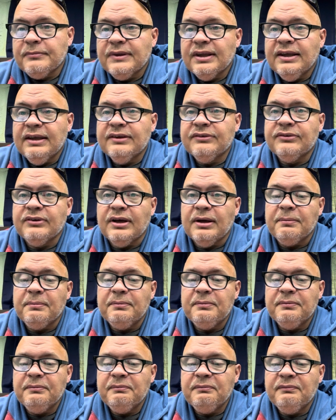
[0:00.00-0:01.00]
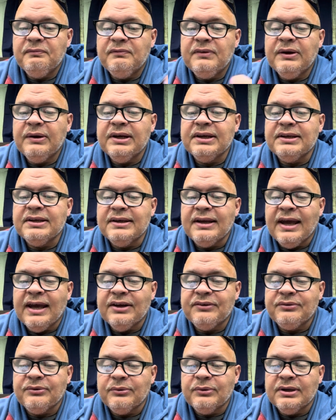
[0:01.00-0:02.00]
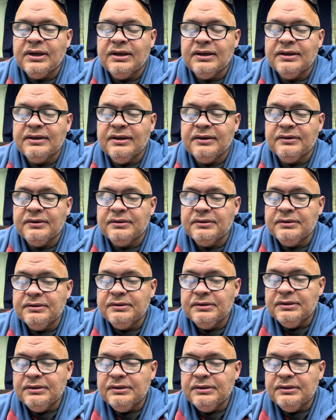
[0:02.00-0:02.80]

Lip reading: It's a very natural kind of color.